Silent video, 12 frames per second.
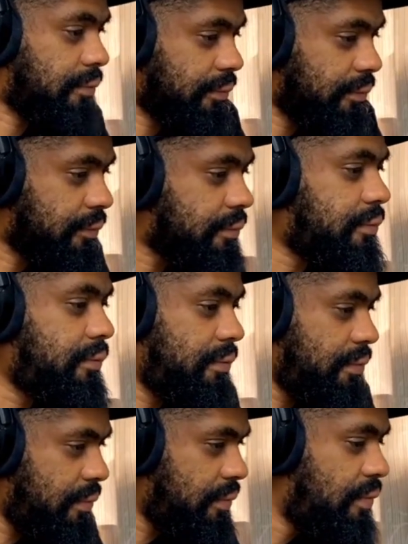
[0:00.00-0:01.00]
Babi too, the way
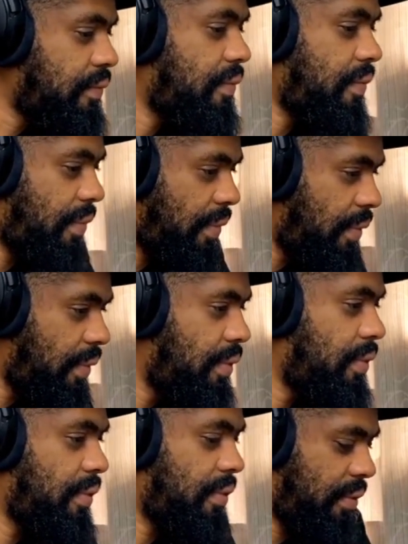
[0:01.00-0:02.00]
you're hustling the
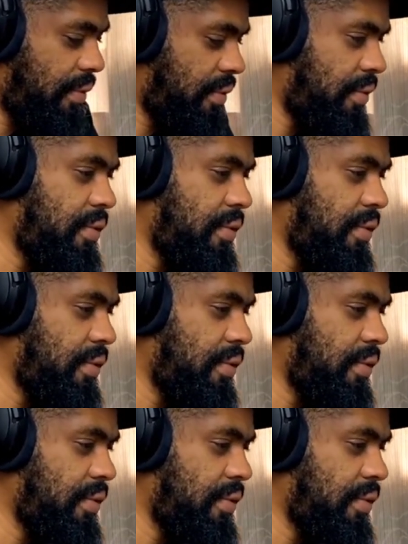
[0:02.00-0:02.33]
line.